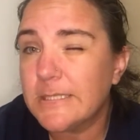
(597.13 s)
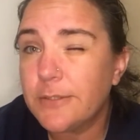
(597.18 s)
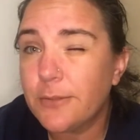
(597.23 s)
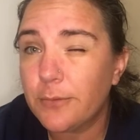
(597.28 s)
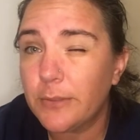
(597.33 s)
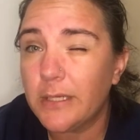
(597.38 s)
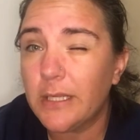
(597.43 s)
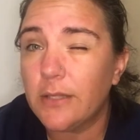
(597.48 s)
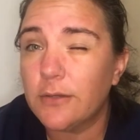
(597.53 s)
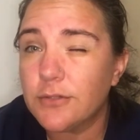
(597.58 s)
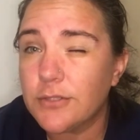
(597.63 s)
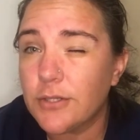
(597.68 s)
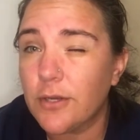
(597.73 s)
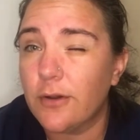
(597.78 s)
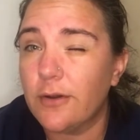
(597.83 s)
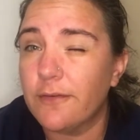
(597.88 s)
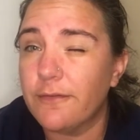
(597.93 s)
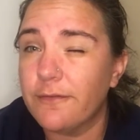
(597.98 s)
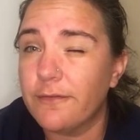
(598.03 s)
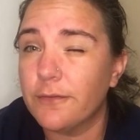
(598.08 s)
$3
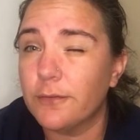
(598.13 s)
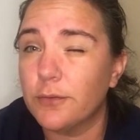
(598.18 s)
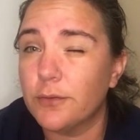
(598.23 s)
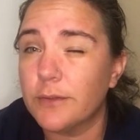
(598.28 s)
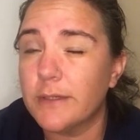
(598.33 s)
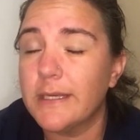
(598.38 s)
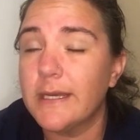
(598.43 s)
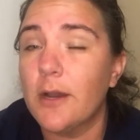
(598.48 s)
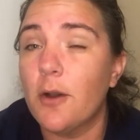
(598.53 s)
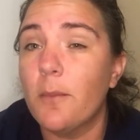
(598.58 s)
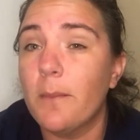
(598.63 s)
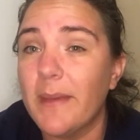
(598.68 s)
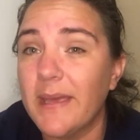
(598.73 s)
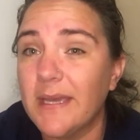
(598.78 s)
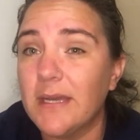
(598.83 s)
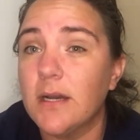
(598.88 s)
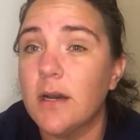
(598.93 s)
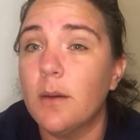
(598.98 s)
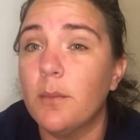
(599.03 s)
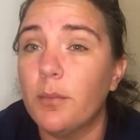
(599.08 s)
off L'Oreal
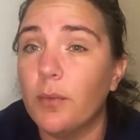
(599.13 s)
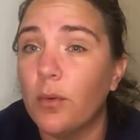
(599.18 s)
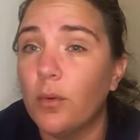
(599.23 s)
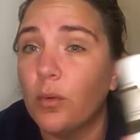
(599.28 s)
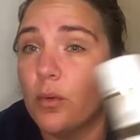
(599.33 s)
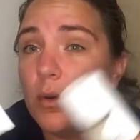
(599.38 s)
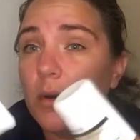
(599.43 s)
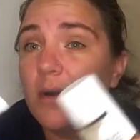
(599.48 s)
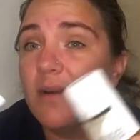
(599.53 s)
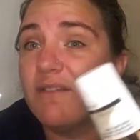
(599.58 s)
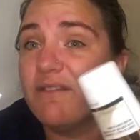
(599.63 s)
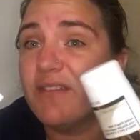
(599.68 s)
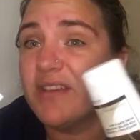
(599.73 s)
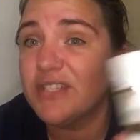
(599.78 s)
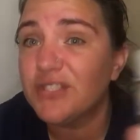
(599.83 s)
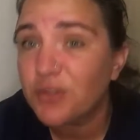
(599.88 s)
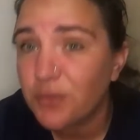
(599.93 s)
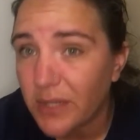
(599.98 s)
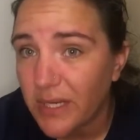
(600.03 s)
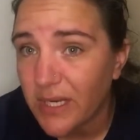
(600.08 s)
makeup or
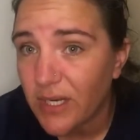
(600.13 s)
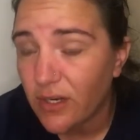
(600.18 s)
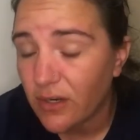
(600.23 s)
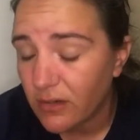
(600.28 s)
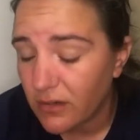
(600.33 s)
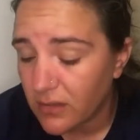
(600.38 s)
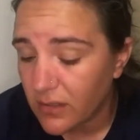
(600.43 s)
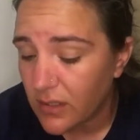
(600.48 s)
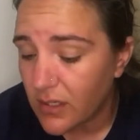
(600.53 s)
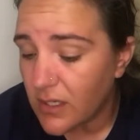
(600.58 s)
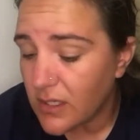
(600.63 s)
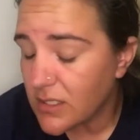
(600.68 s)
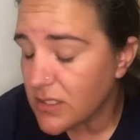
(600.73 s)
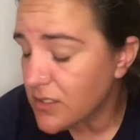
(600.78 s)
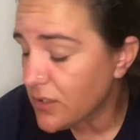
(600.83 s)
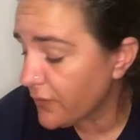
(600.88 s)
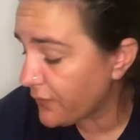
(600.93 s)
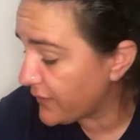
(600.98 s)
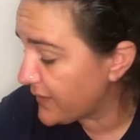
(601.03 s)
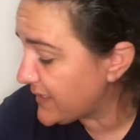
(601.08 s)
facial care.
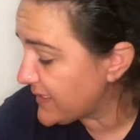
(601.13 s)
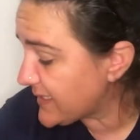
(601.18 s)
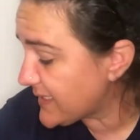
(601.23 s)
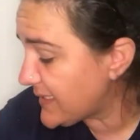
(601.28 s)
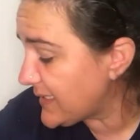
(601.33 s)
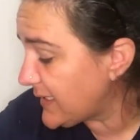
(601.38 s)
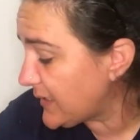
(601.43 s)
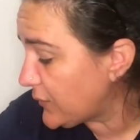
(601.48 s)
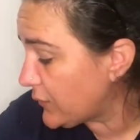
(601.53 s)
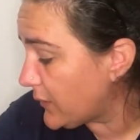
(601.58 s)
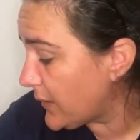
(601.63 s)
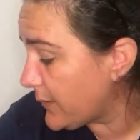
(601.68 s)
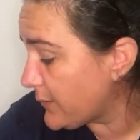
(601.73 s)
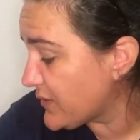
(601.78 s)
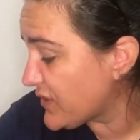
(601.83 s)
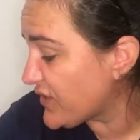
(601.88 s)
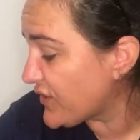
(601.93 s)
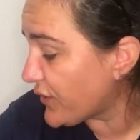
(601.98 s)
So for this deal, it was